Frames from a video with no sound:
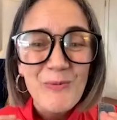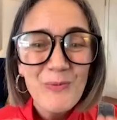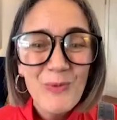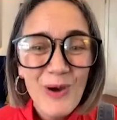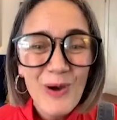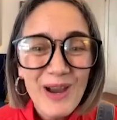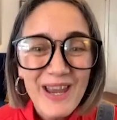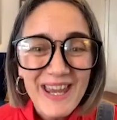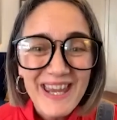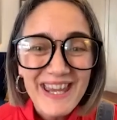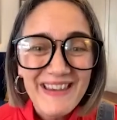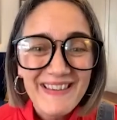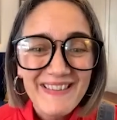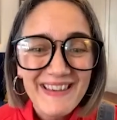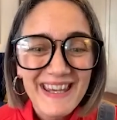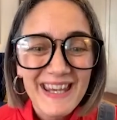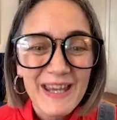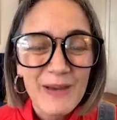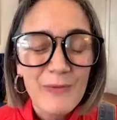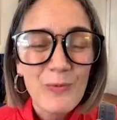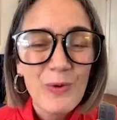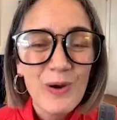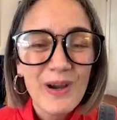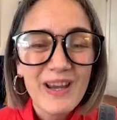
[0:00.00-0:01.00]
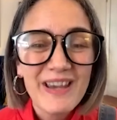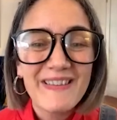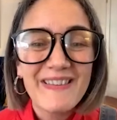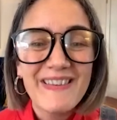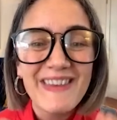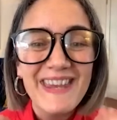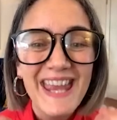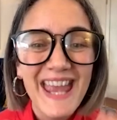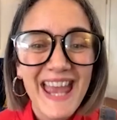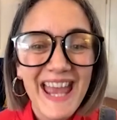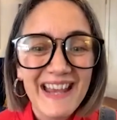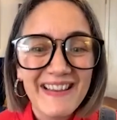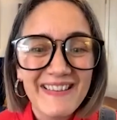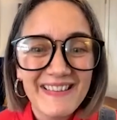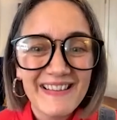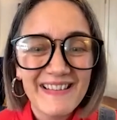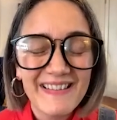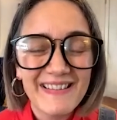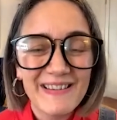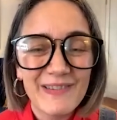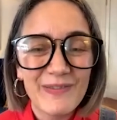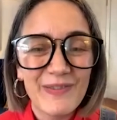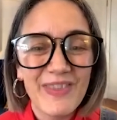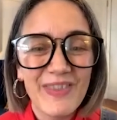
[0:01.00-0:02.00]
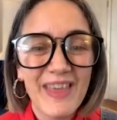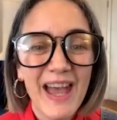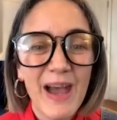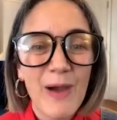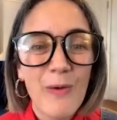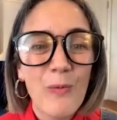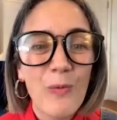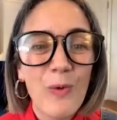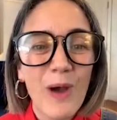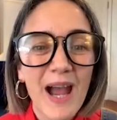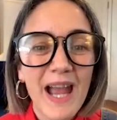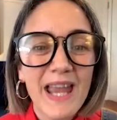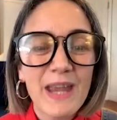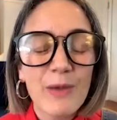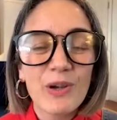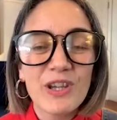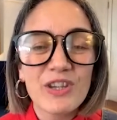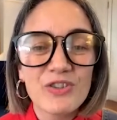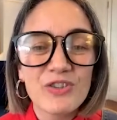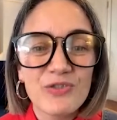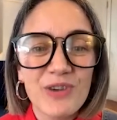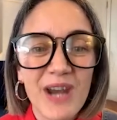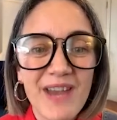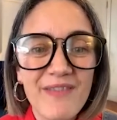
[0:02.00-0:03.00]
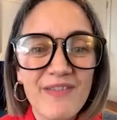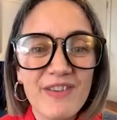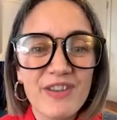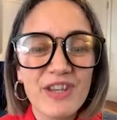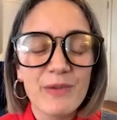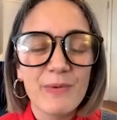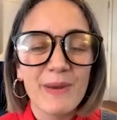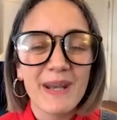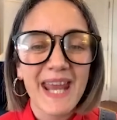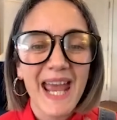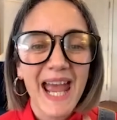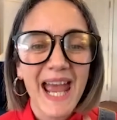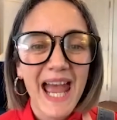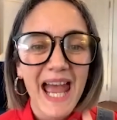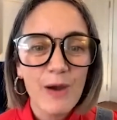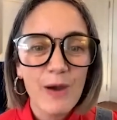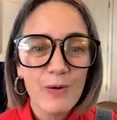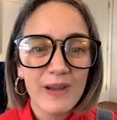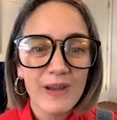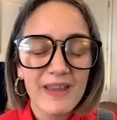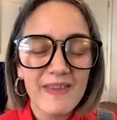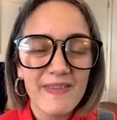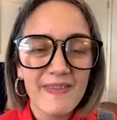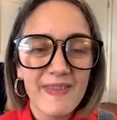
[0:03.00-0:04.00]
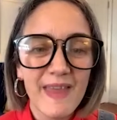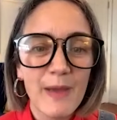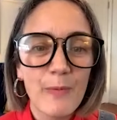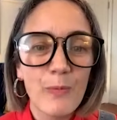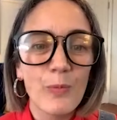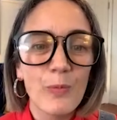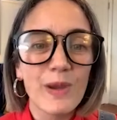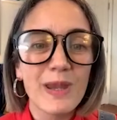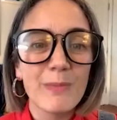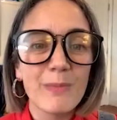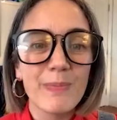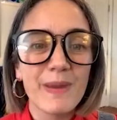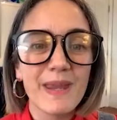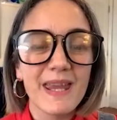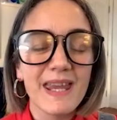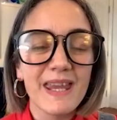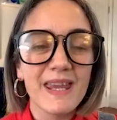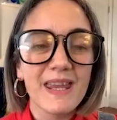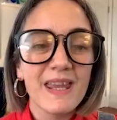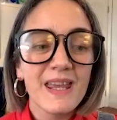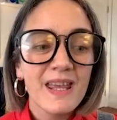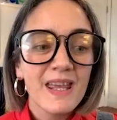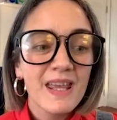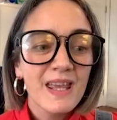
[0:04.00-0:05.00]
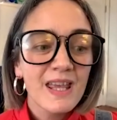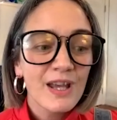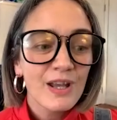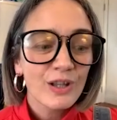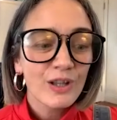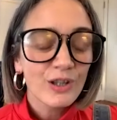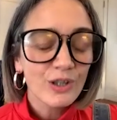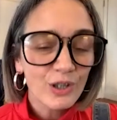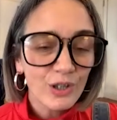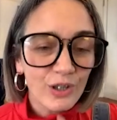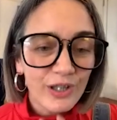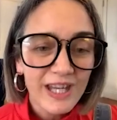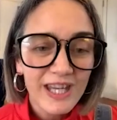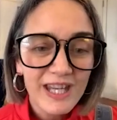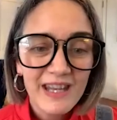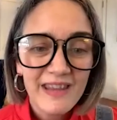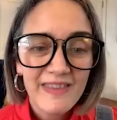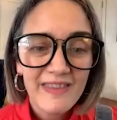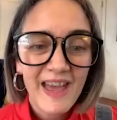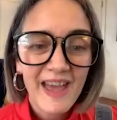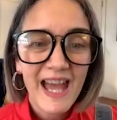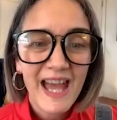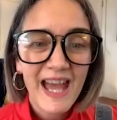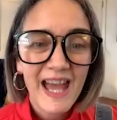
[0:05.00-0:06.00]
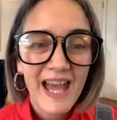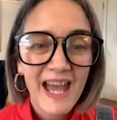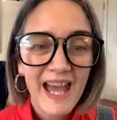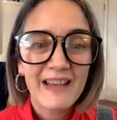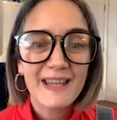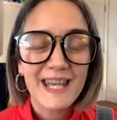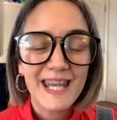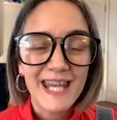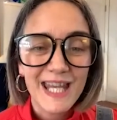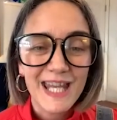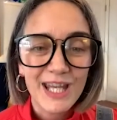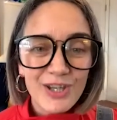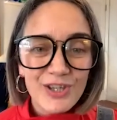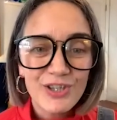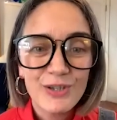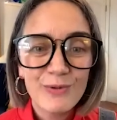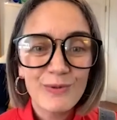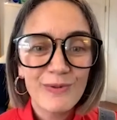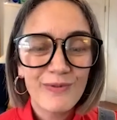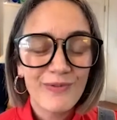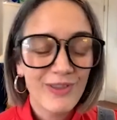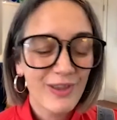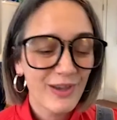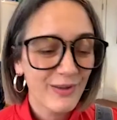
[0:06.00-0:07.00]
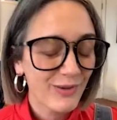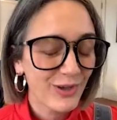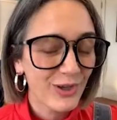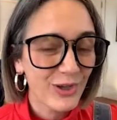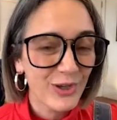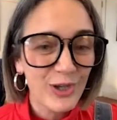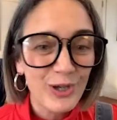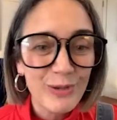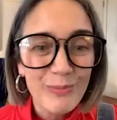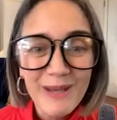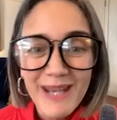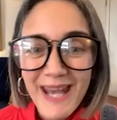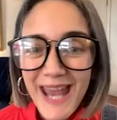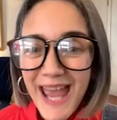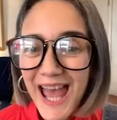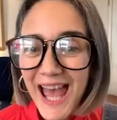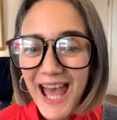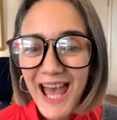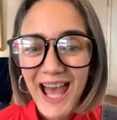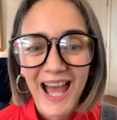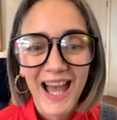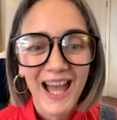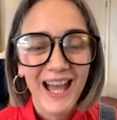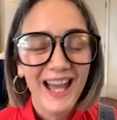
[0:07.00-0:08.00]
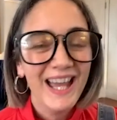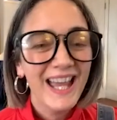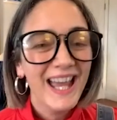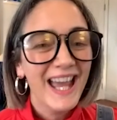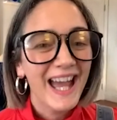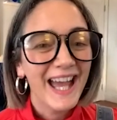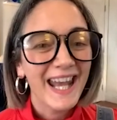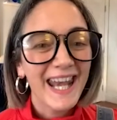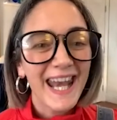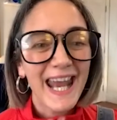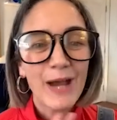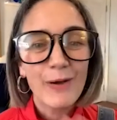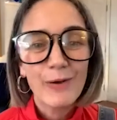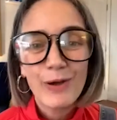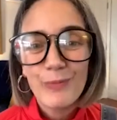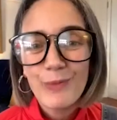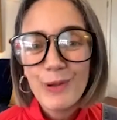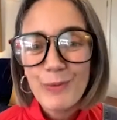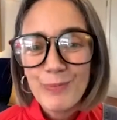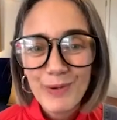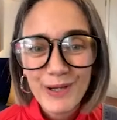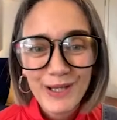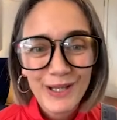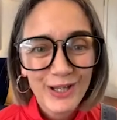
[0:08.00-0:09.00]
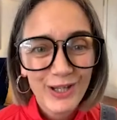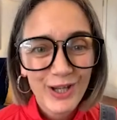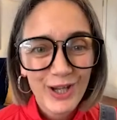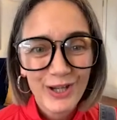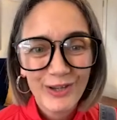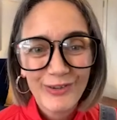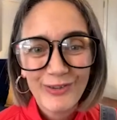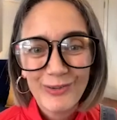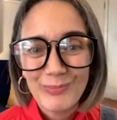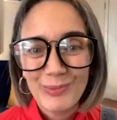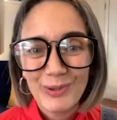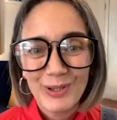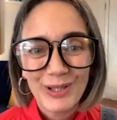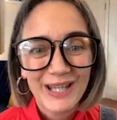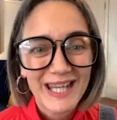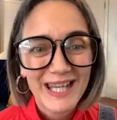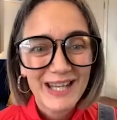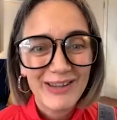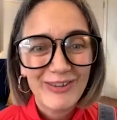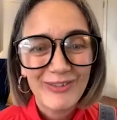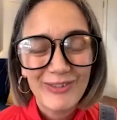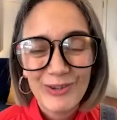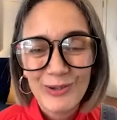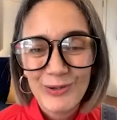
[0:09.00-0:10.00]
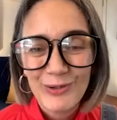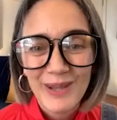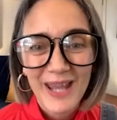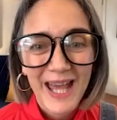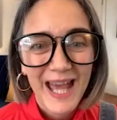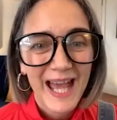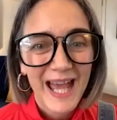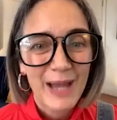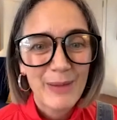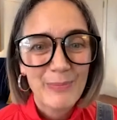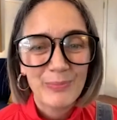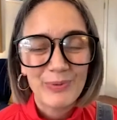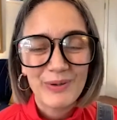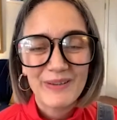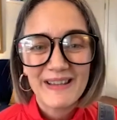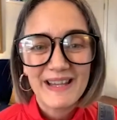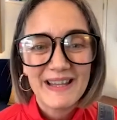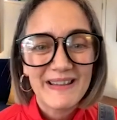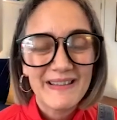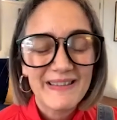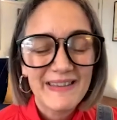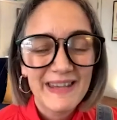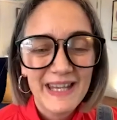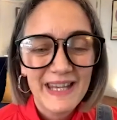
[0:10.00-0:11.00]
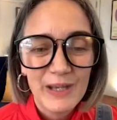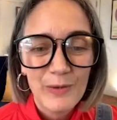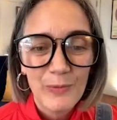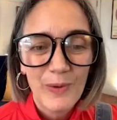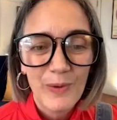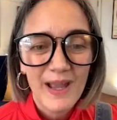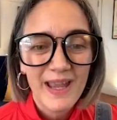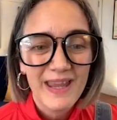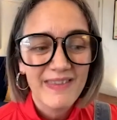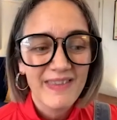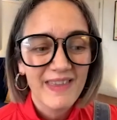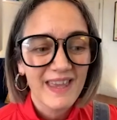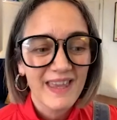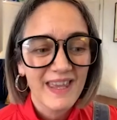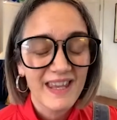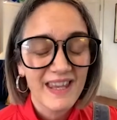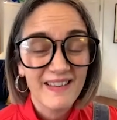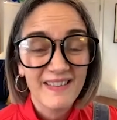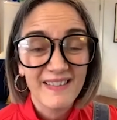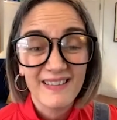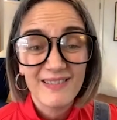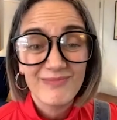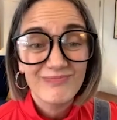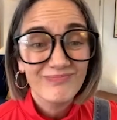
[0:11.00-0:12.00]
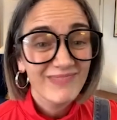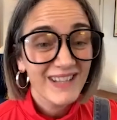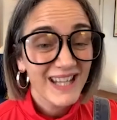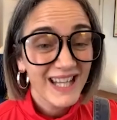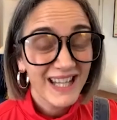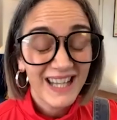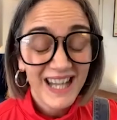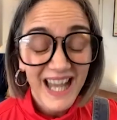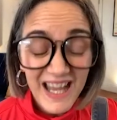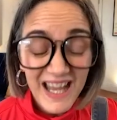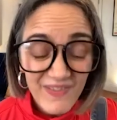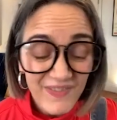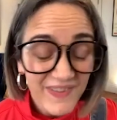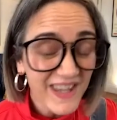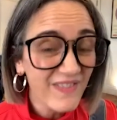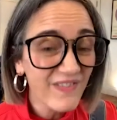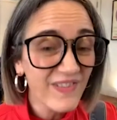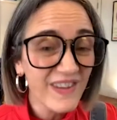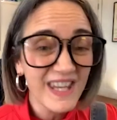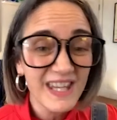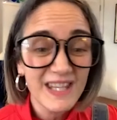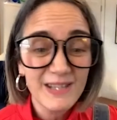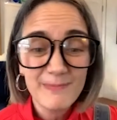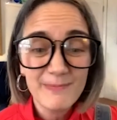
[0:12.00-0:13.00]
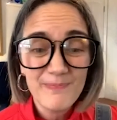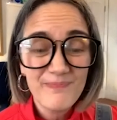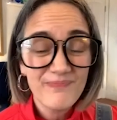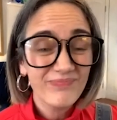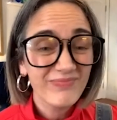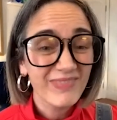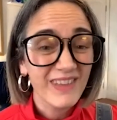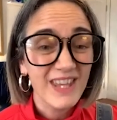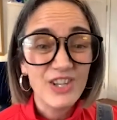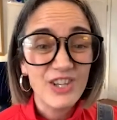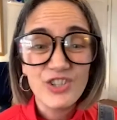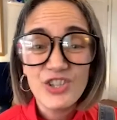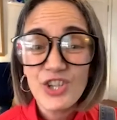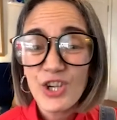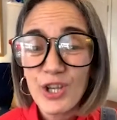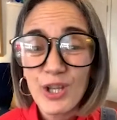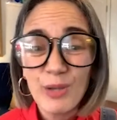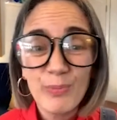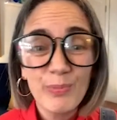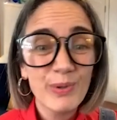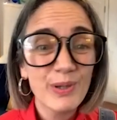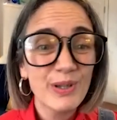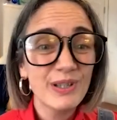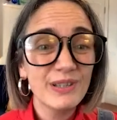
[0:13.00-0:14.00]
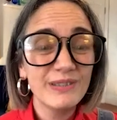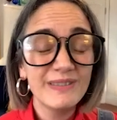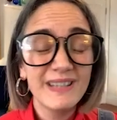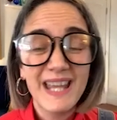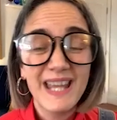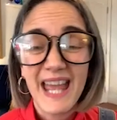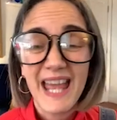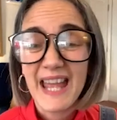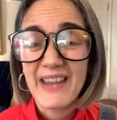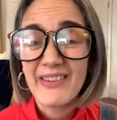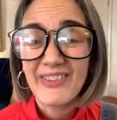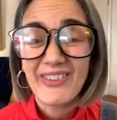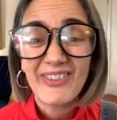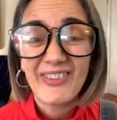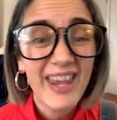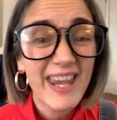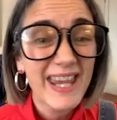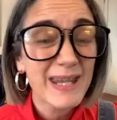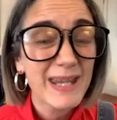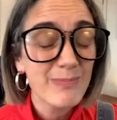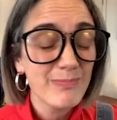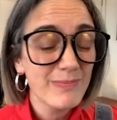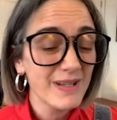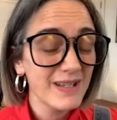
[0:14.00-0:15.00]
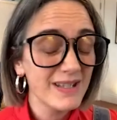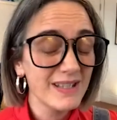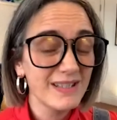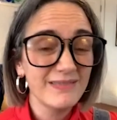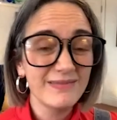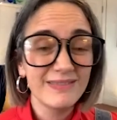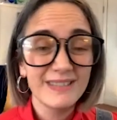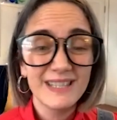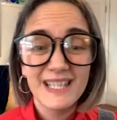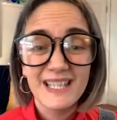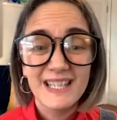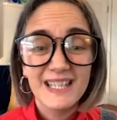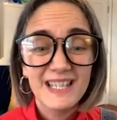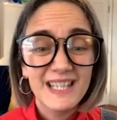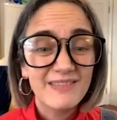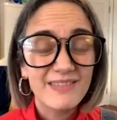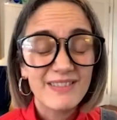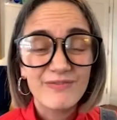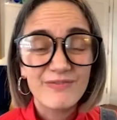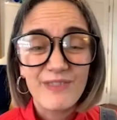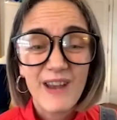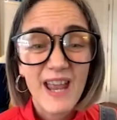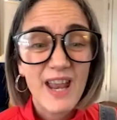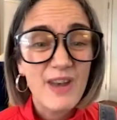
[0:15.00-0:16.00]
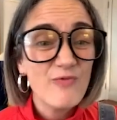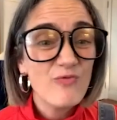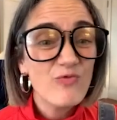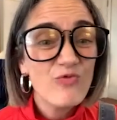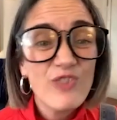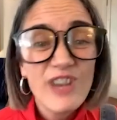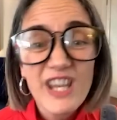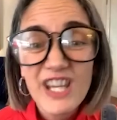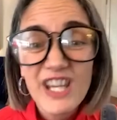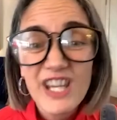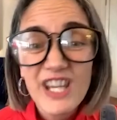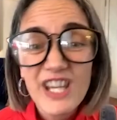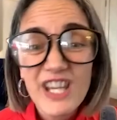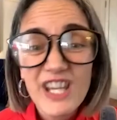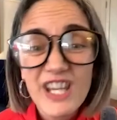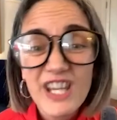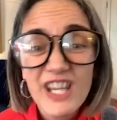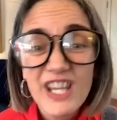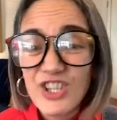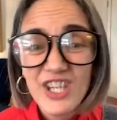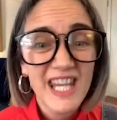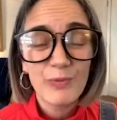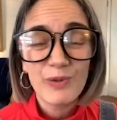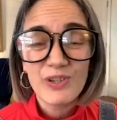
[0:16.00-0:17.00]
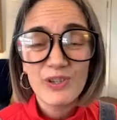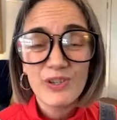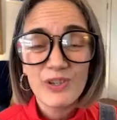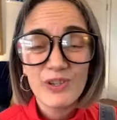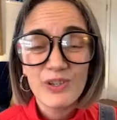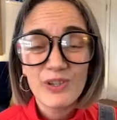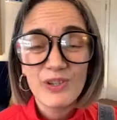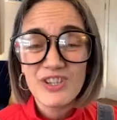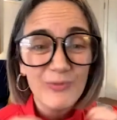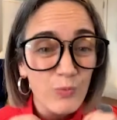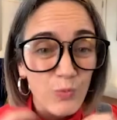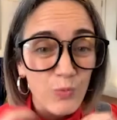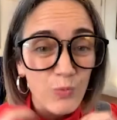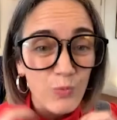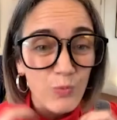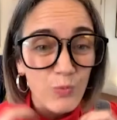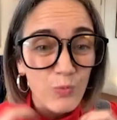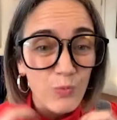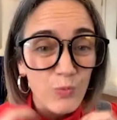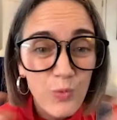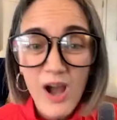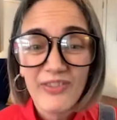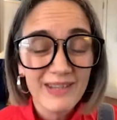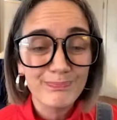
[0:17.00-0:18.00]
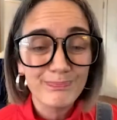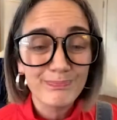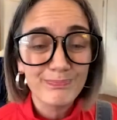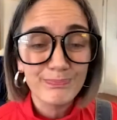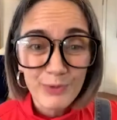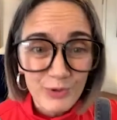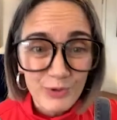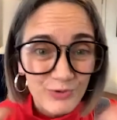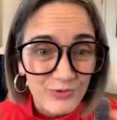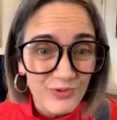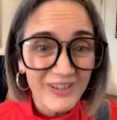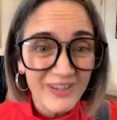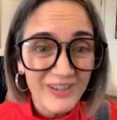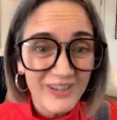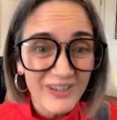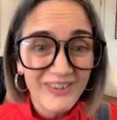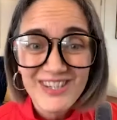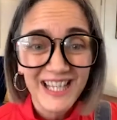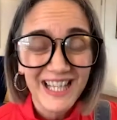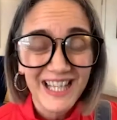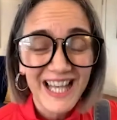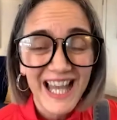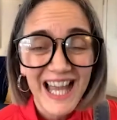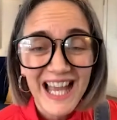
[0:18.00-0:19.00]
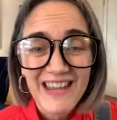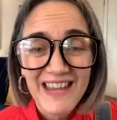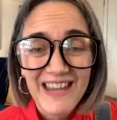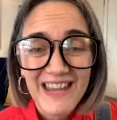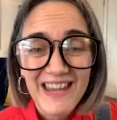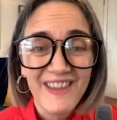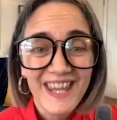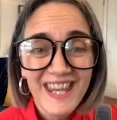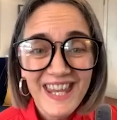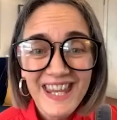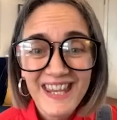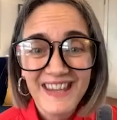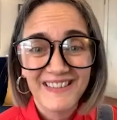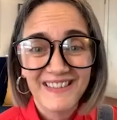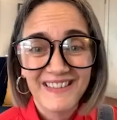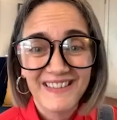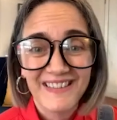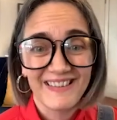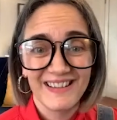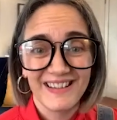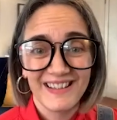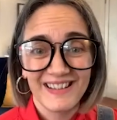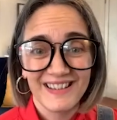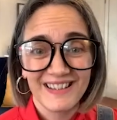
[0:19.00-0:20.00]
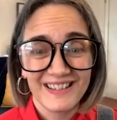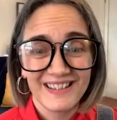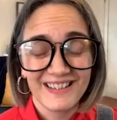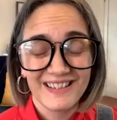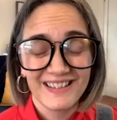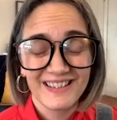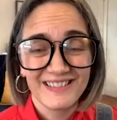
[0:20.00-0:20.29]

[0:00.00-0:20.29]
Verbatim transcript: What is it? What is the essence of that? Why? What is driving you? And how can then we be looking at that as an issue of the human heart? And how can we bring the gospel into that and present it in a way that is life giving, enjoyable, entertainment, enriching, which is what the Christian life is?